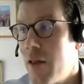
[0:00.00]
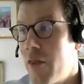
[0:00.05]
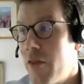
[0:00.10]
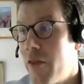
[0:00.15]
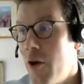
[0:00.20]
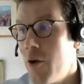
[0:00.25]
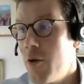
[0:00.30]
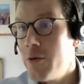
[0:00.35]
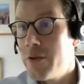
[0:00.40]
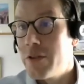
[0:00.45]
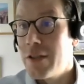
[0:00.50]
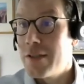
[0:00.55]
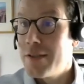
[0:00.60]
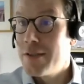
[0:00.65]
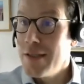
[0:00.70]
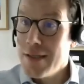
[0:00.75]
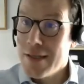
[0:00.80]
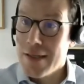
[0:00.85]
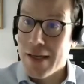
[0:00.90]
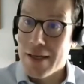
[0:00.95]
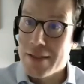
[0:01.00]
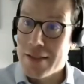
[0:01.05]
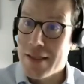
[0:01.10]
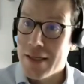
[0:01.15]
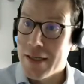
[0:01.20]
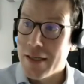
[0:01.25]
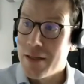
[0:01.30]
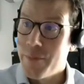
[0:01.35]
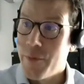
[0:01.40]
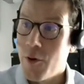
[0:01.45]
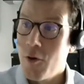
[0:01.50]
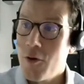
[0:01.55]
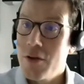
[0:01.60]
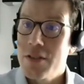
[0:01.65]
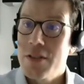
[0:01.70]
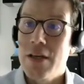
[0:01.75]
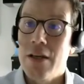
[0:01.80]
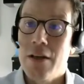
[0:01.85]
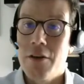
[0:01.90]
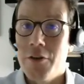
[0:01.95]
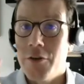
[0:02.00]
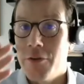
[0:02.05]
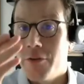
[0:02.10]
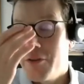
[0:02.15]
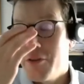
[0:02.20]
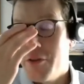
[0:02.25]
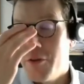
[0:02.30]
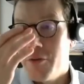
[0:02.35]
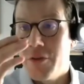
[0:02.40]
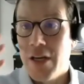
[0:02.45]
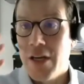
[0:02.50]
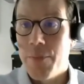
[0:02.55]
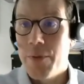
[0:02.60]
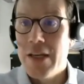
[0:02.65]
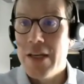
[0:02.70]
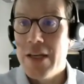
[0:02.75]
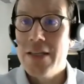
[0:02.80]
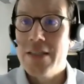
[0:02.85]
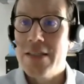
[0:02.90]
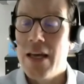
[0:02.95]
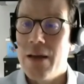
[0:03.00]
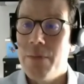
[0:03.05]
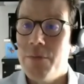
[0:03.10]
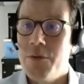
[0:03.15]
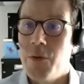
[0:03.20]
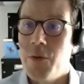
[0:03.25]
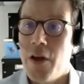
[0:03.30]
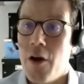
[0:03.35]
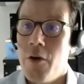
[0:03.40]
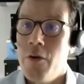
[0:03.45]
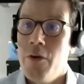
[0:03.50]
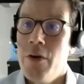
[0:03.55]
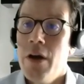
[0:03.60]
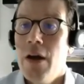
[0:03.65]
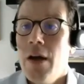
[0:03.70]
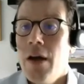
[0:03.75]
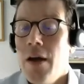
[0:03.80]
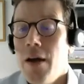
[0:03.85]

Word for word: Those that didn't get a tick in the box include two Japanese names we own,